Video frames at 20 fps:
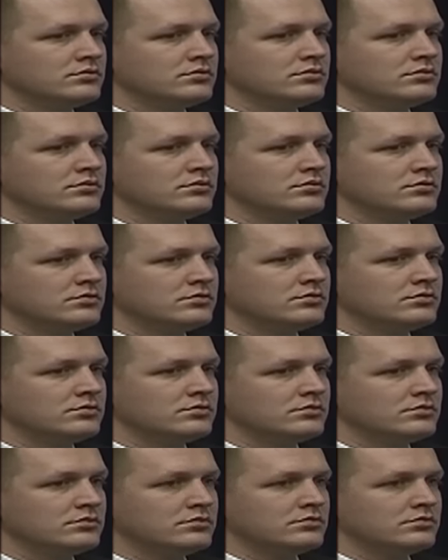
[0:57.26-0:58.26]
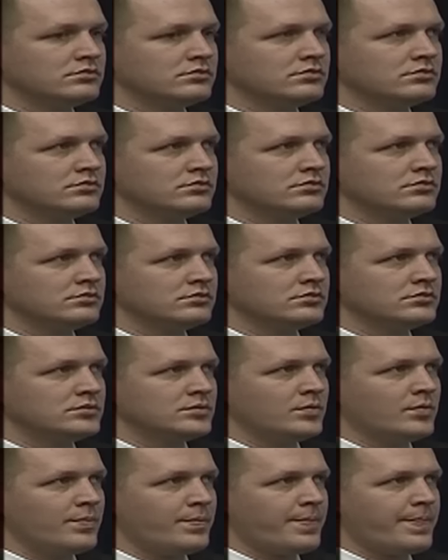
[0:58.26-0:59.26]

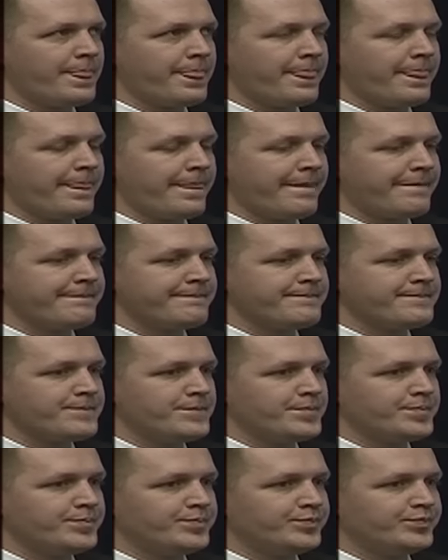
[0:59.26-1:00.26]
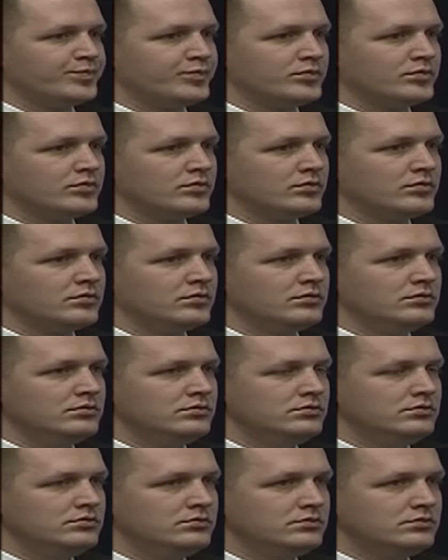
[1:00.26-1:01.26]

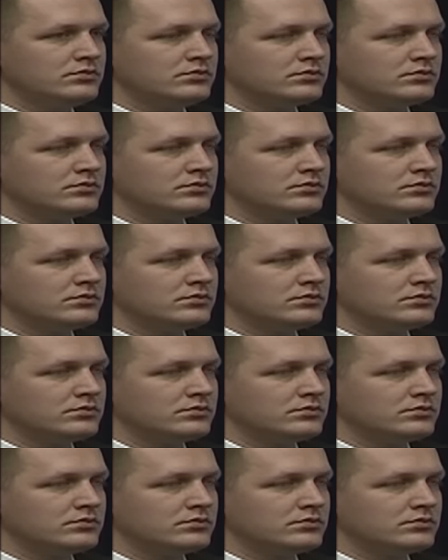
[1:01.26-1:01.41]
(silent)